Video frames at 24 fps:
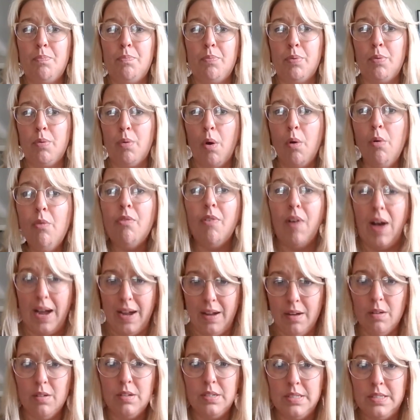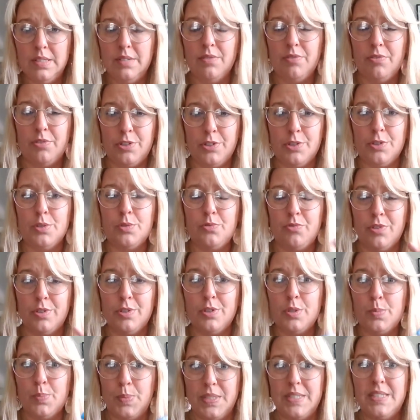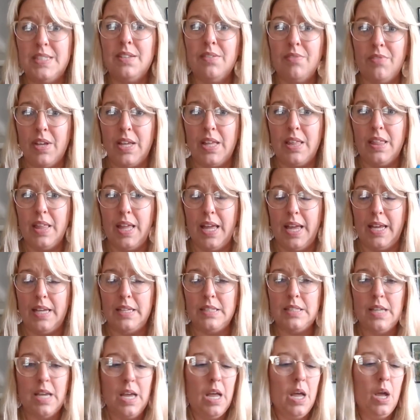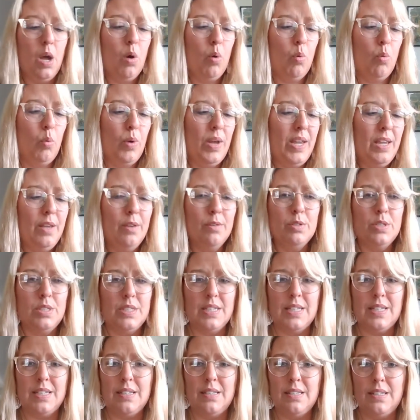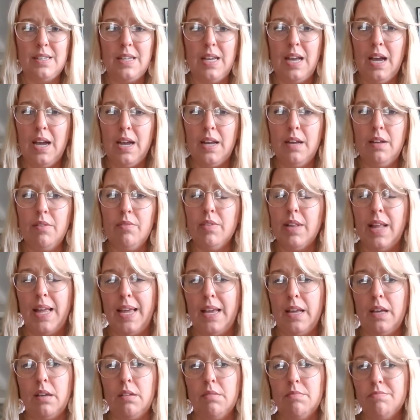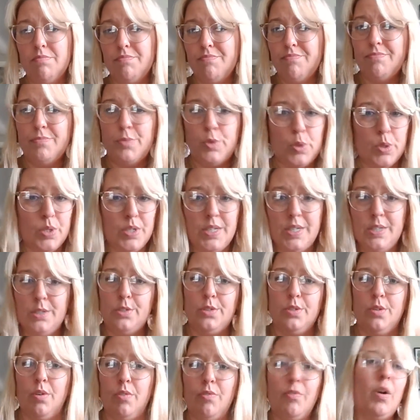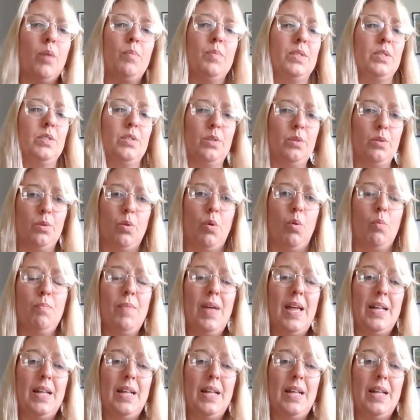profile for specific things. We use it kind of like traditional pharmaceutical